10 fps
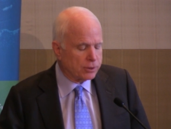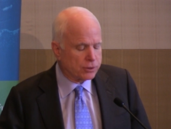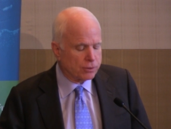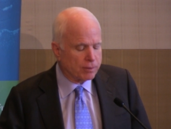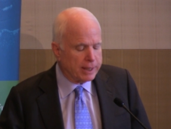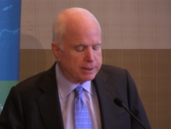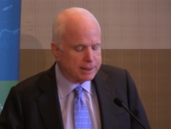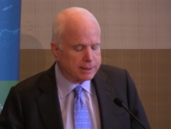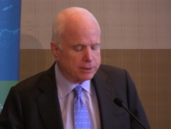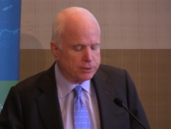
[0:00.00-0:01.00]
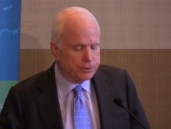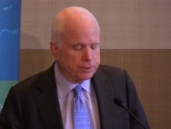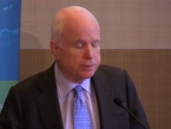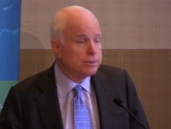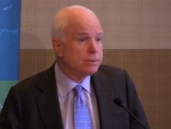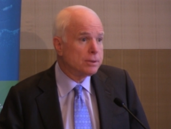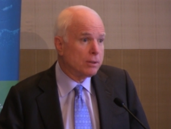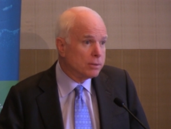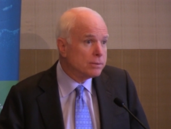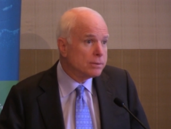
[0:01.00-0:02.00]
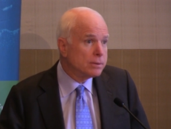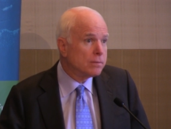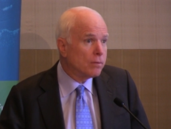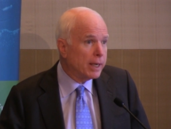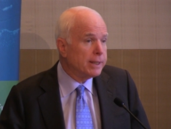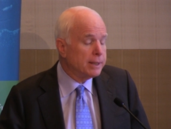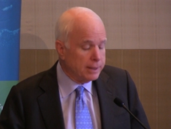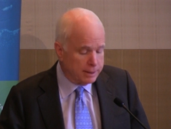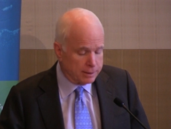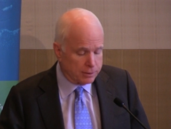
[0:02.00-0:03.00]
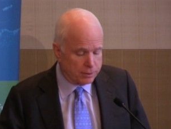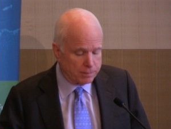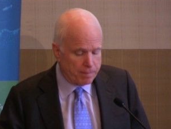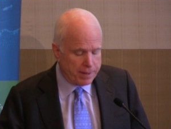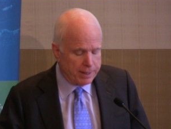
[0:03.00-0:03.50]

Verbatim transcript: it's the right thing to do, though right it is,